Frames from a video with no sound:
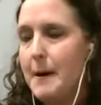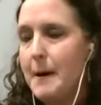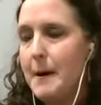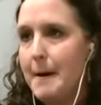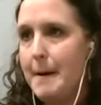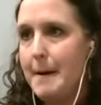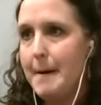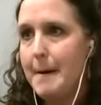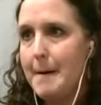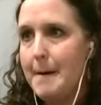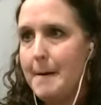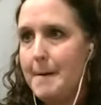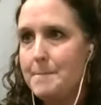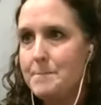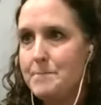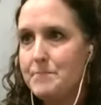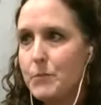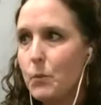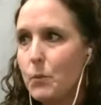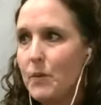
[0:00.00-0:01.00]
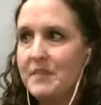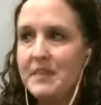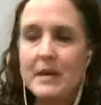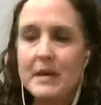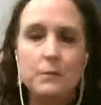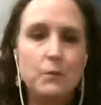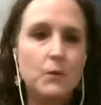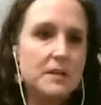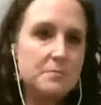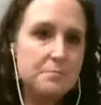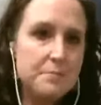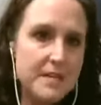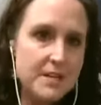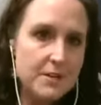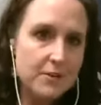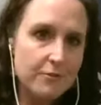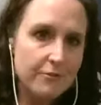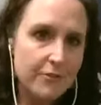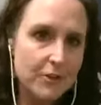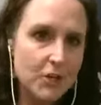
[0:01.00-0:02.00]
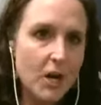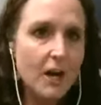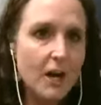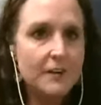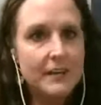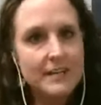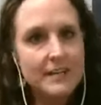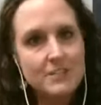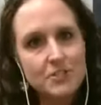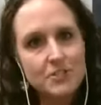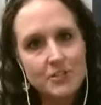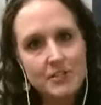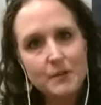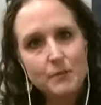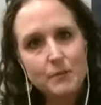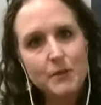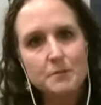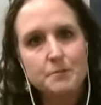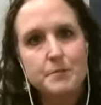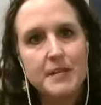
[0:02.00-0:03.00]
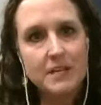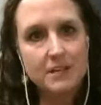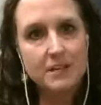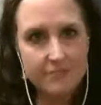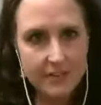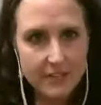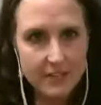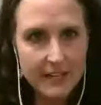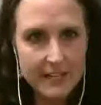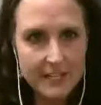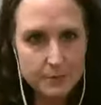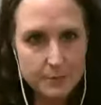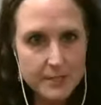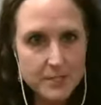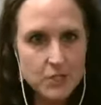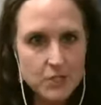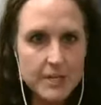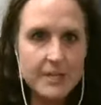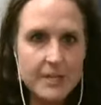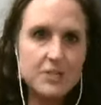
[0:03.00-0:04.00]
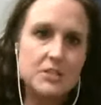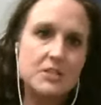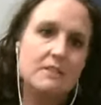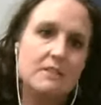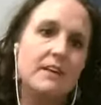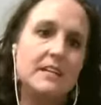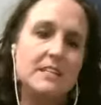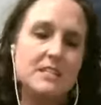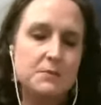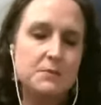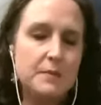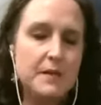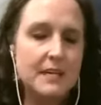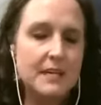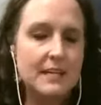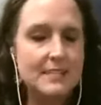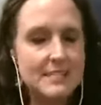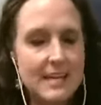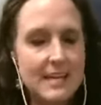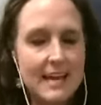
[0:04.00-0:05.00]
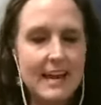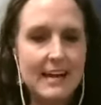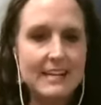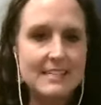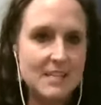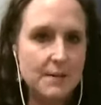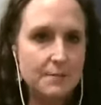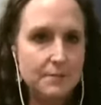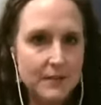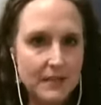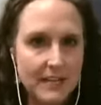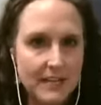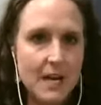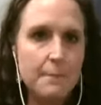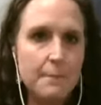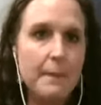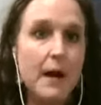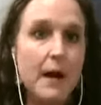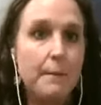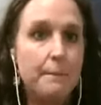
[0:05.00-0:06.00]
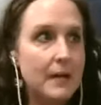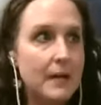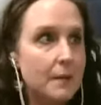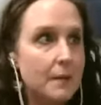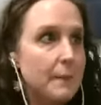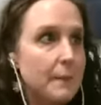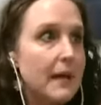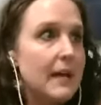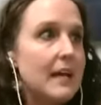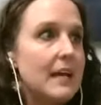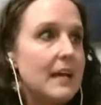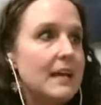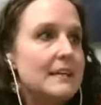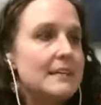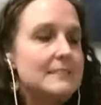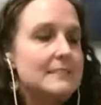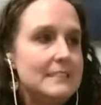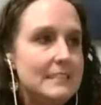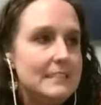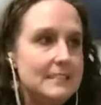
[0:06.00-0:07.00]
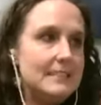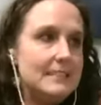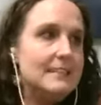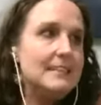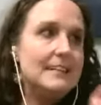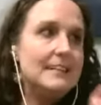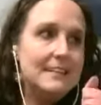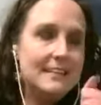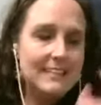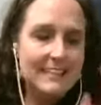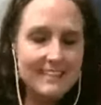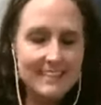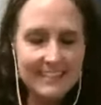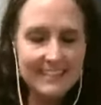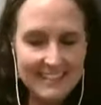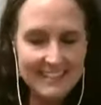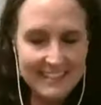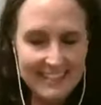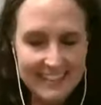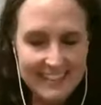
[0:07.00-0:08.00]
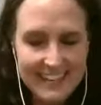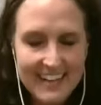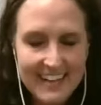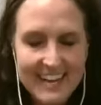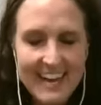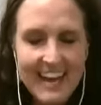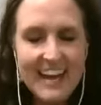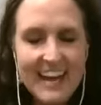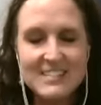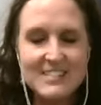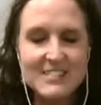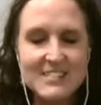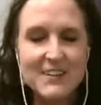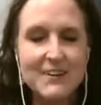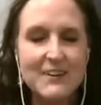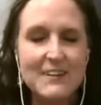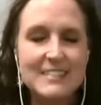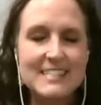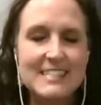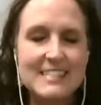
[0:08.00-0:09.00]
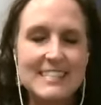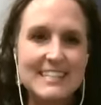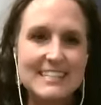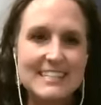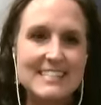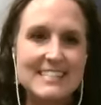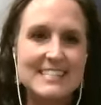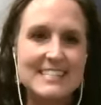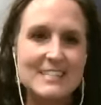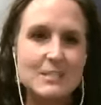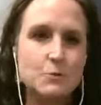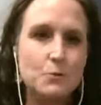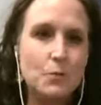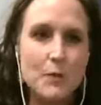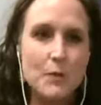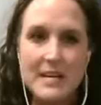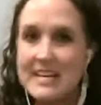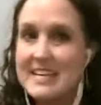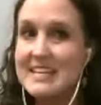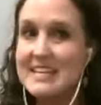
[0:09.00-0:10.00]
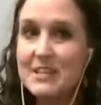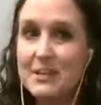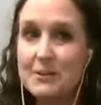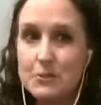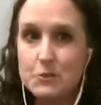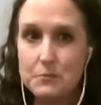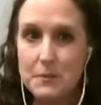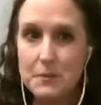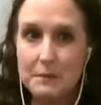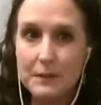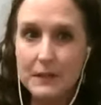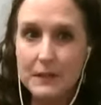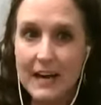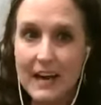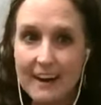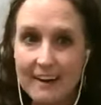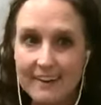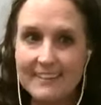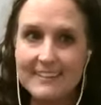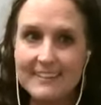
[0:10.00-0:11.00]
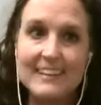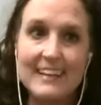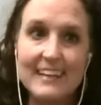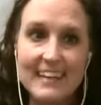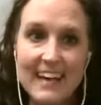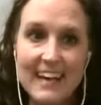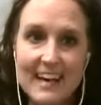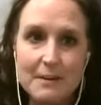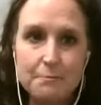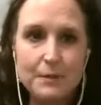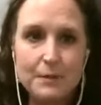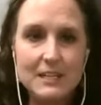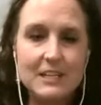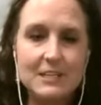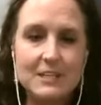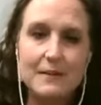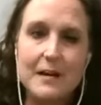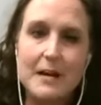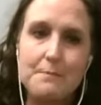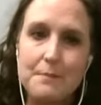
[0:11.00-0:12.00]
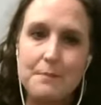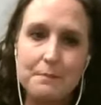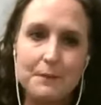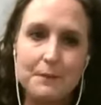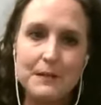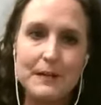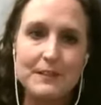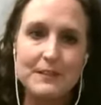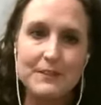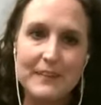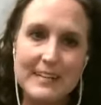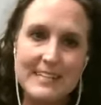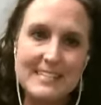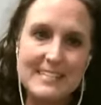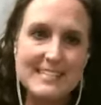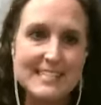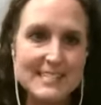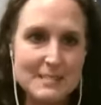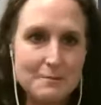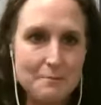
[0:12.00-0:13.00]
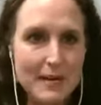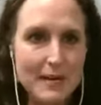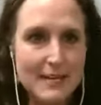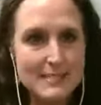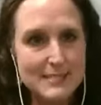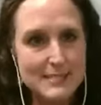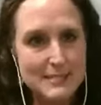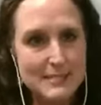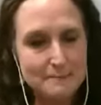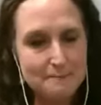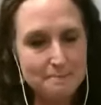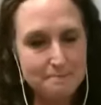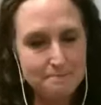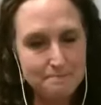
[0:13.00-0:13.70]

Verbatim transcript: um, when they wouldn't be here for call nights, or they wouldn't be here for client appreciation events because they had something come up, and I'm like, ah. And so it's, it's just weeding those people out. And again, putting the right people on the right seat in the bus.